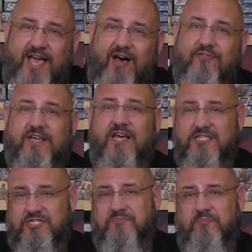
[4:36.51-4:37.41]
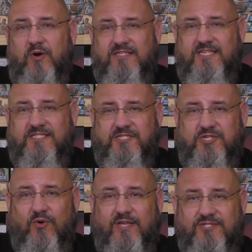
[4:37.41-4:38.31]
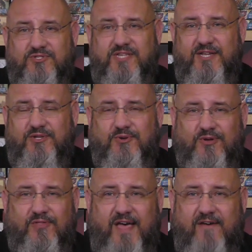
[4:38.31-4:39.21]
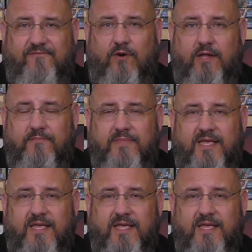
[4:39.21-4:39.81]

how the customs process is going, so stay tuned on that front.